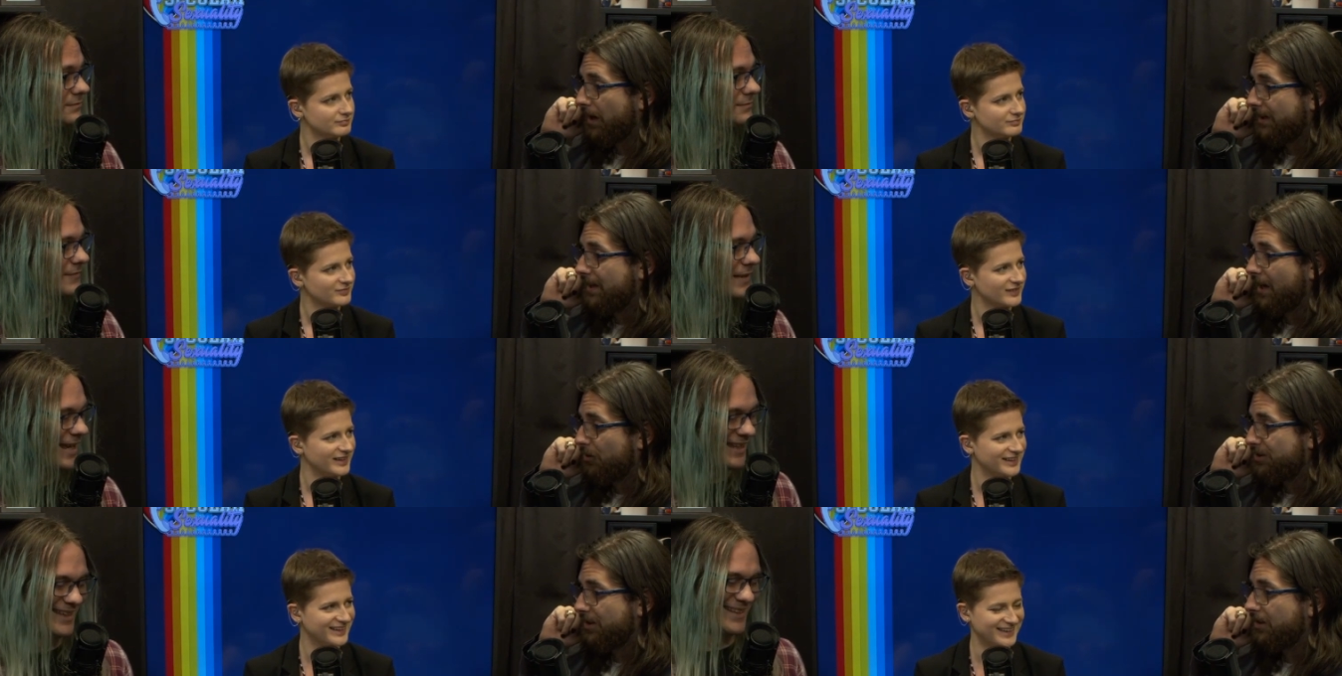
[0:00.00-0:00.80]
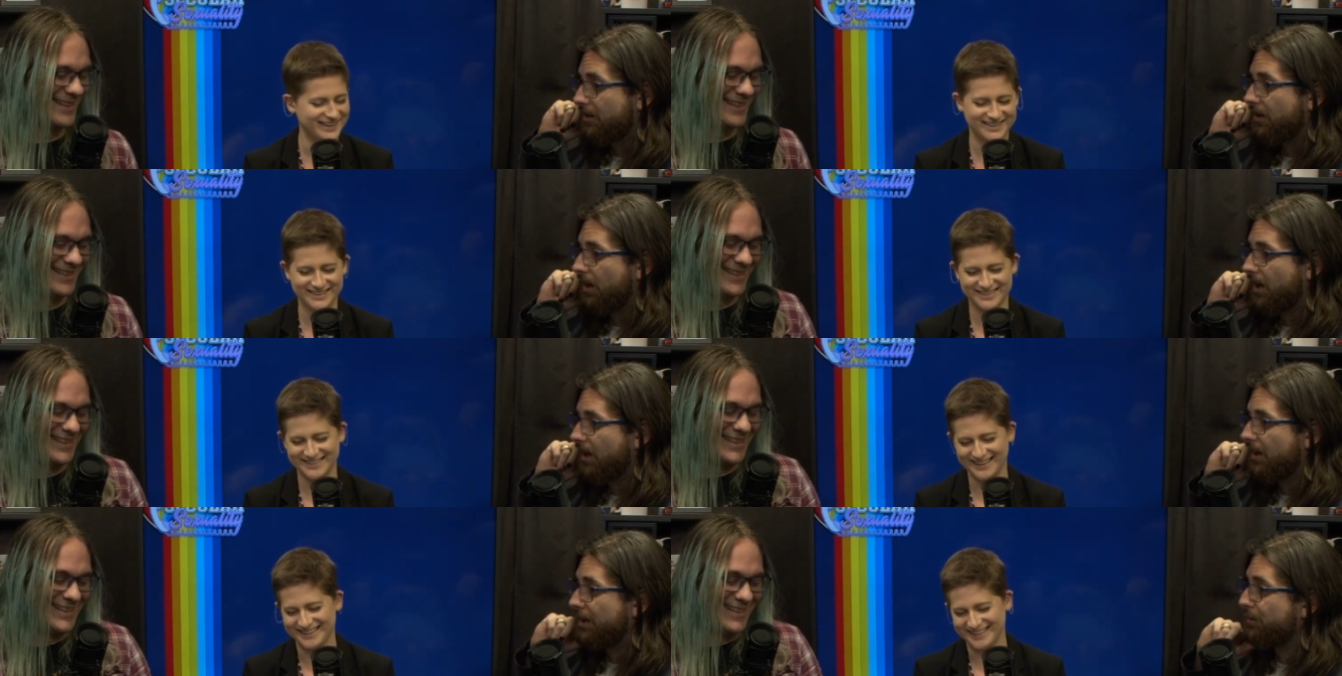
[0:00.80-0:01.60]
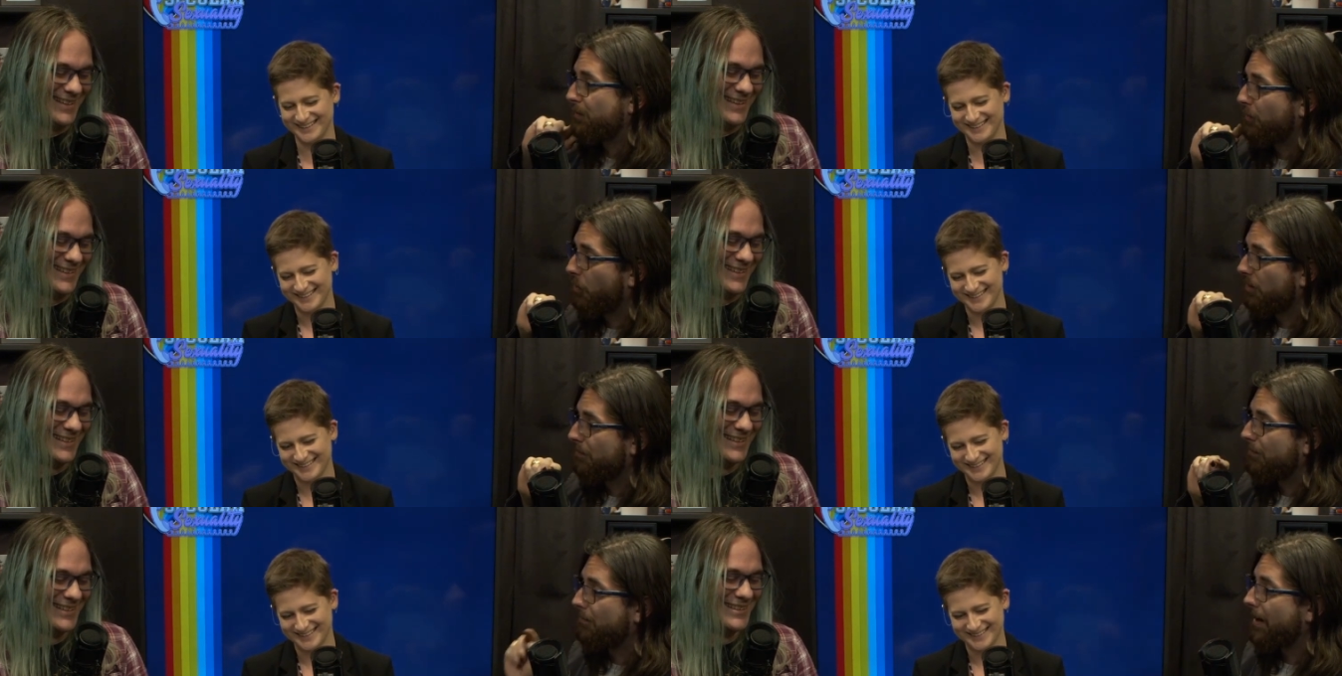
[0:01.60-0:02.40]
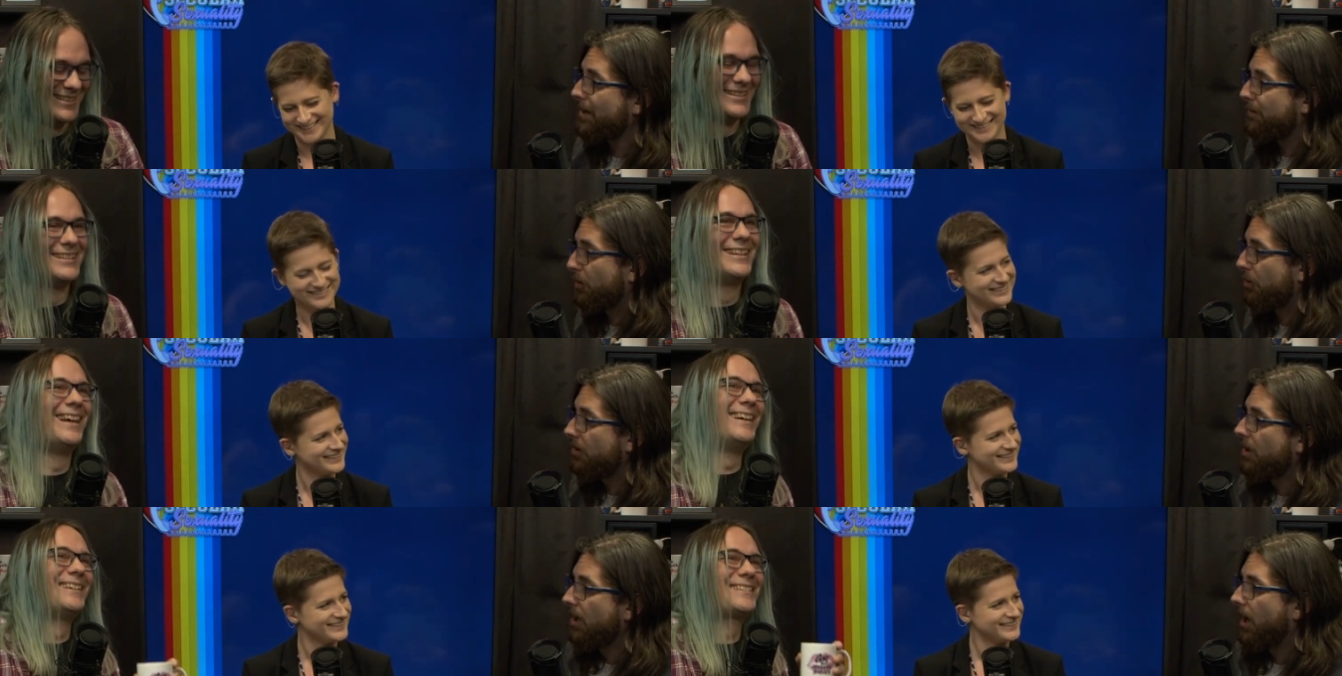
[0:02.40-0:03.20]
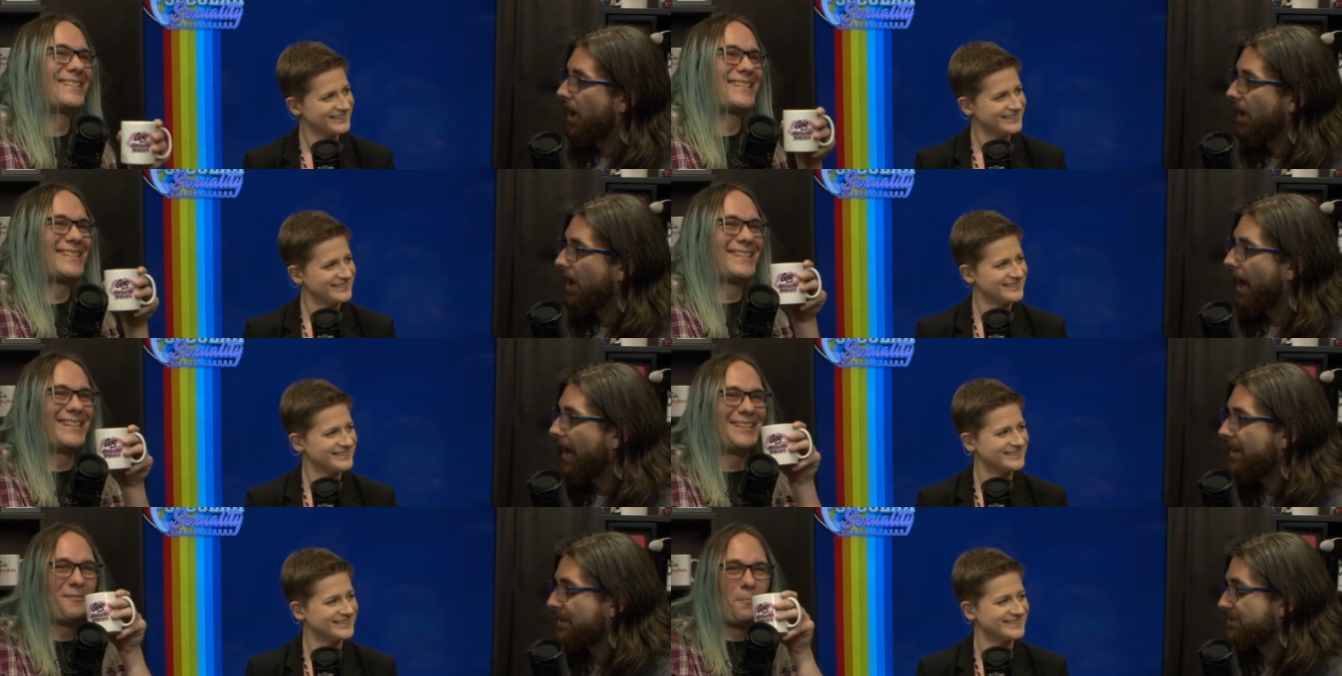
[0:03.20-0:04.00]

Speaker 1: in right now to uh, inform my vote. Uh, I